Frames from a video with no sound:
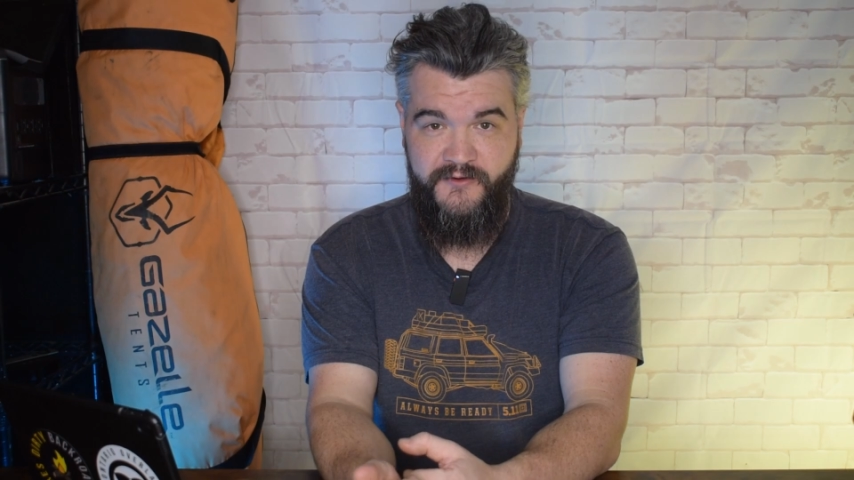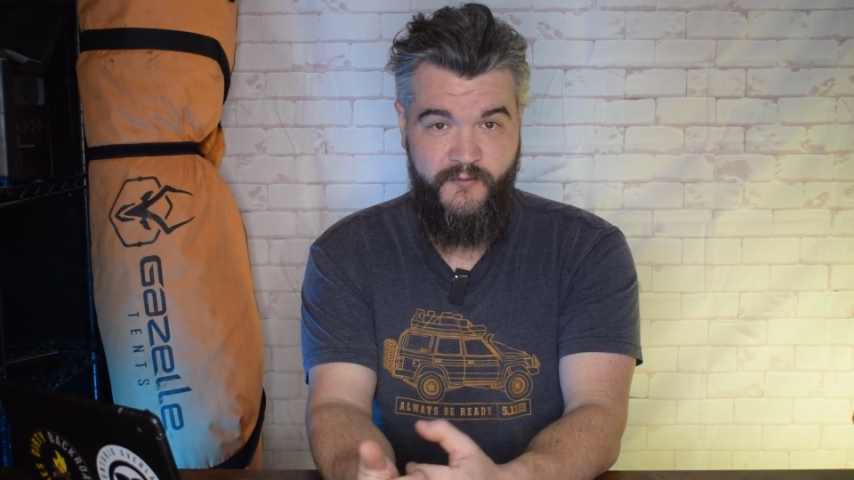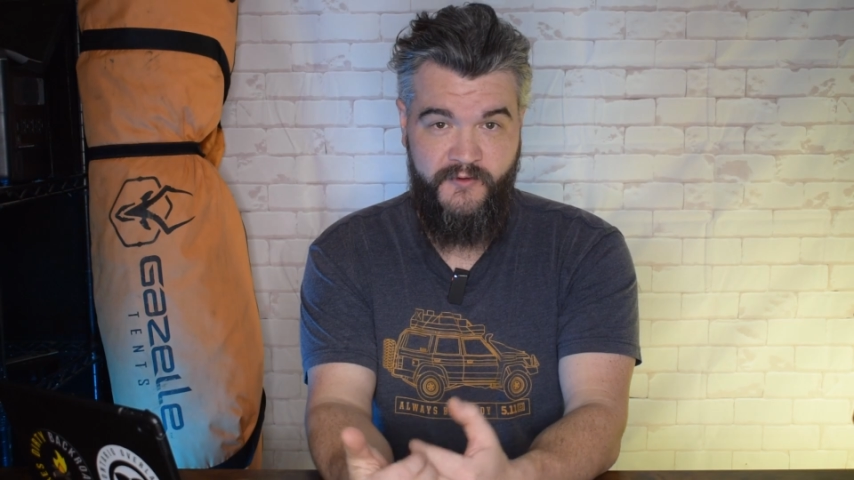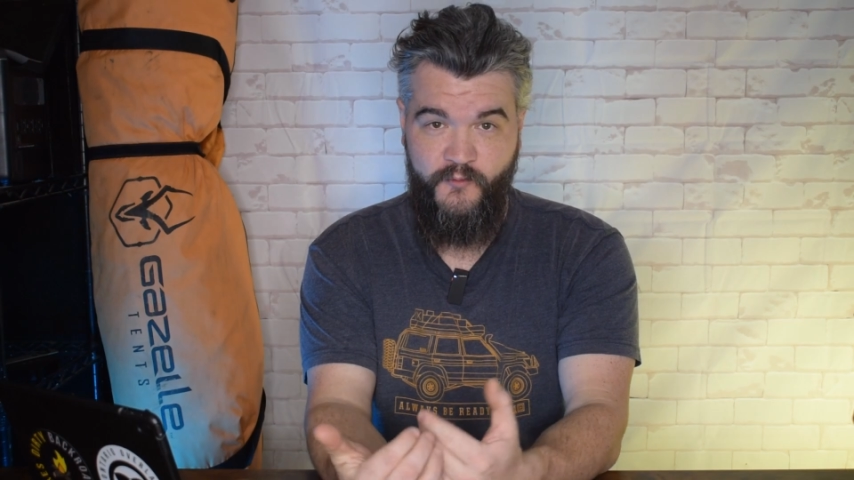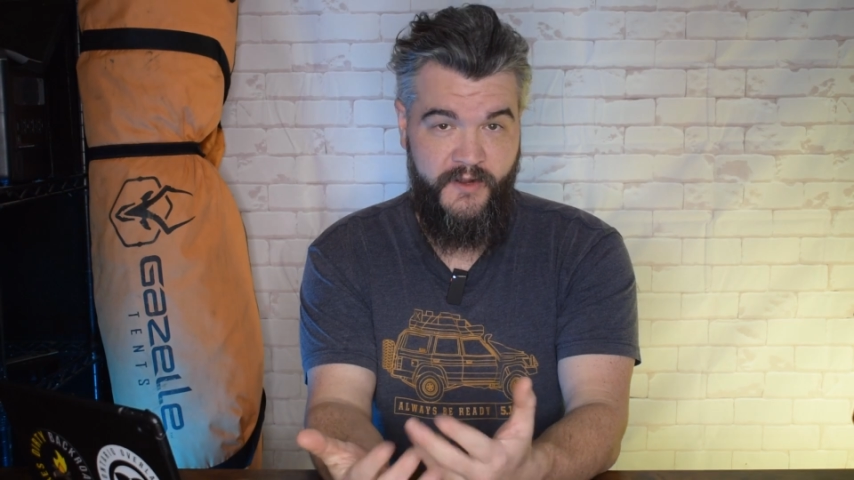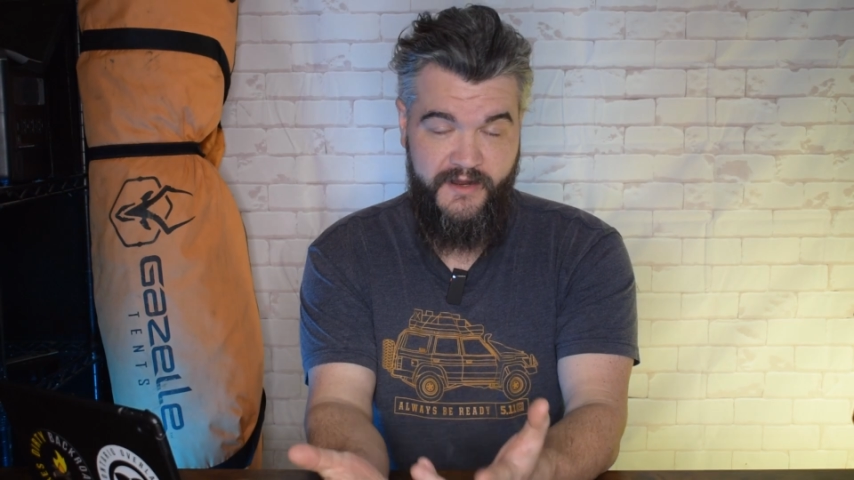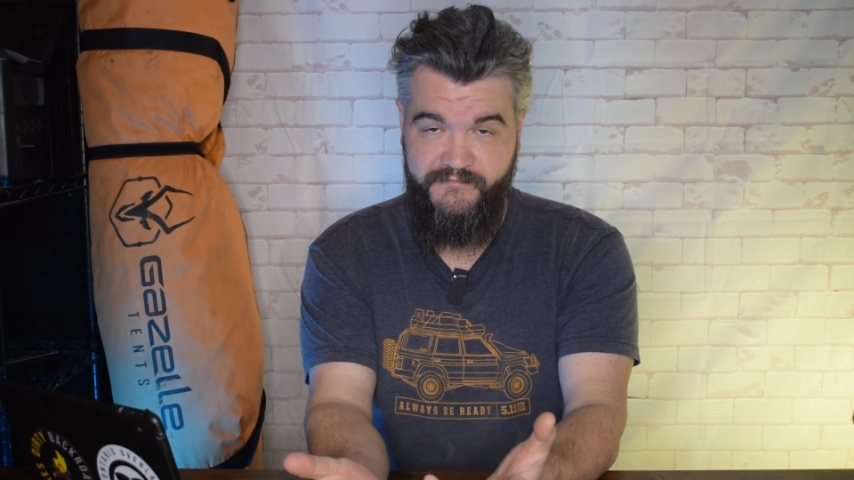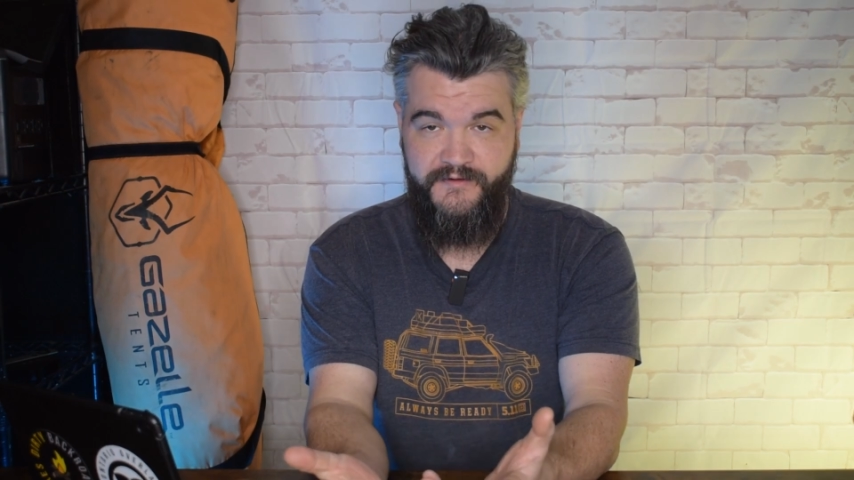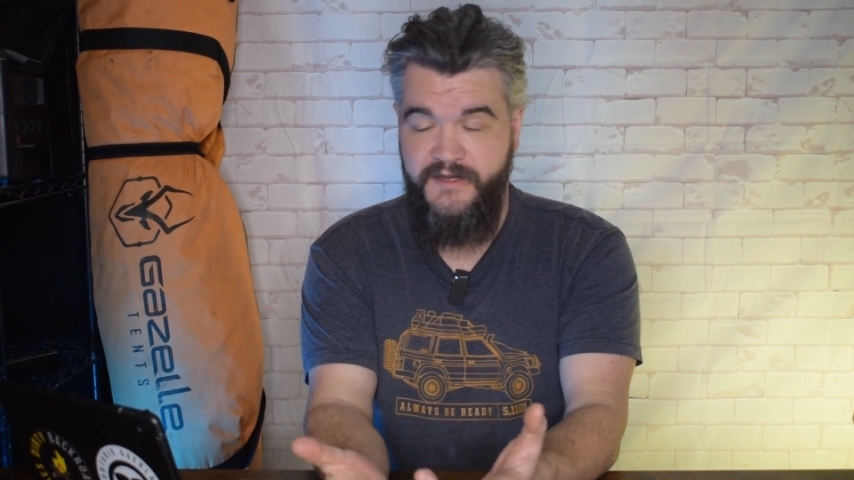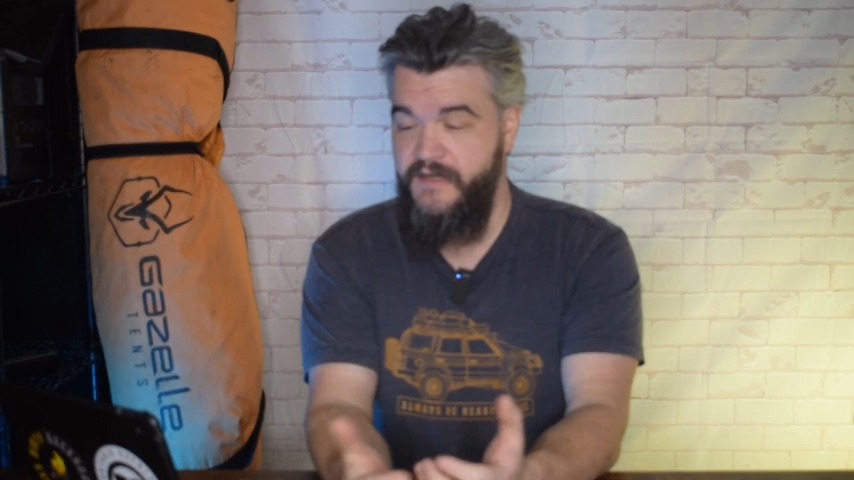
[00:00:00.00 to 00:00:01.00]
or
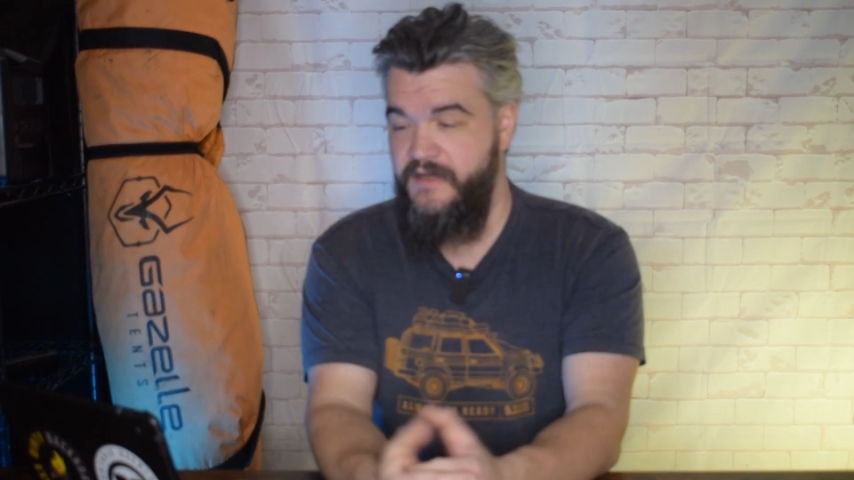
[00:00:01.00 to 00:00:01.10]
whatever.